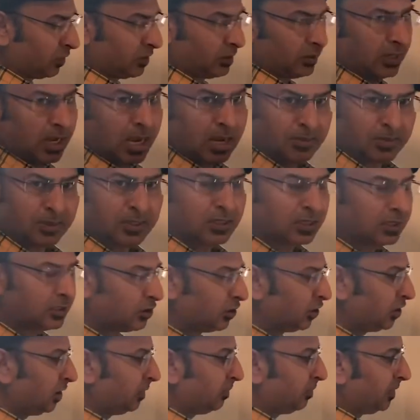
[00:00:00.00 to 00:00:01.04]
nominal
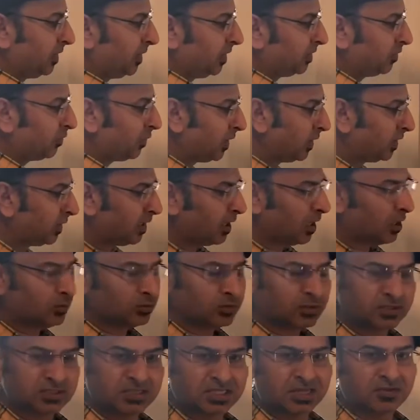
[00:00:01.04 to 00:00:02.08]
GDP is
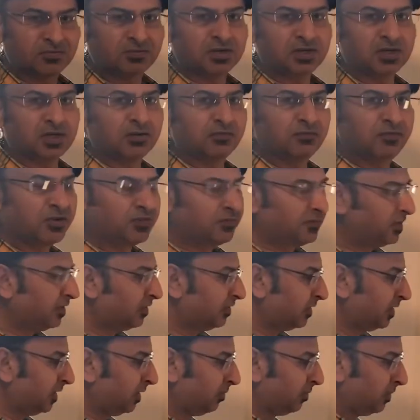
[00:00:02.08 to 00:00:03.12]

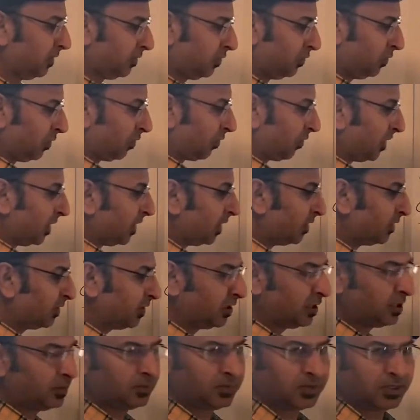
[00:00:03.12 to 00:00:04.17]
1,753, but your real
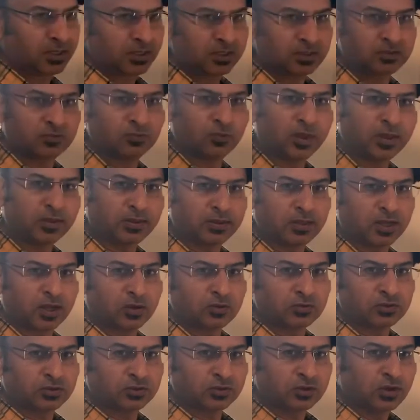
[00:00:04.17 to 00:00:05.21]
GDP is
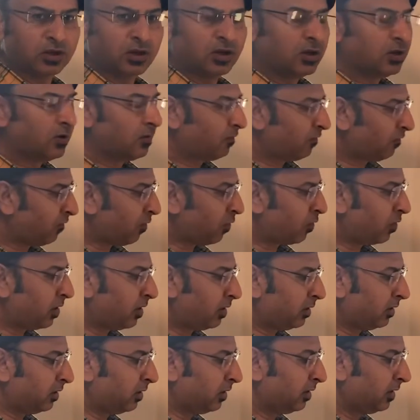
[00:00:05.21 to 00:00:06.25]

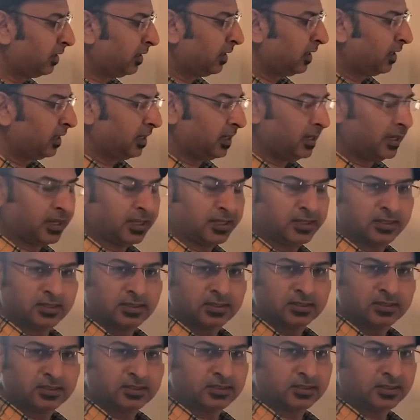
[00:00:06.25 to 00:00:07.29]

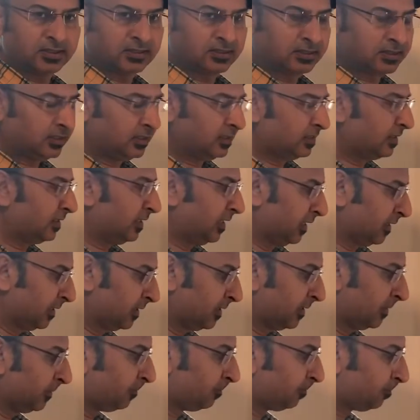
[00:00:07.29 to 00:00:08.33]

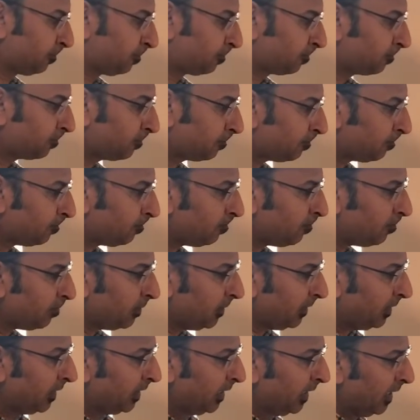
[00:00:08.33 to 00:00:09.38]
1,466.
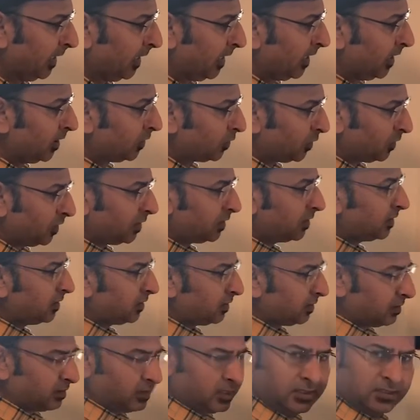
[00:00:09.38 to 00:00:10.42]
So this
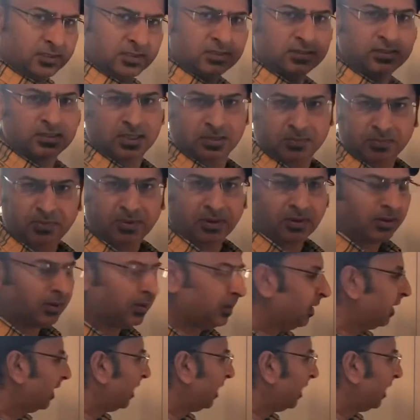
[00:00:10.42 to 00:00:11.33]
is simple.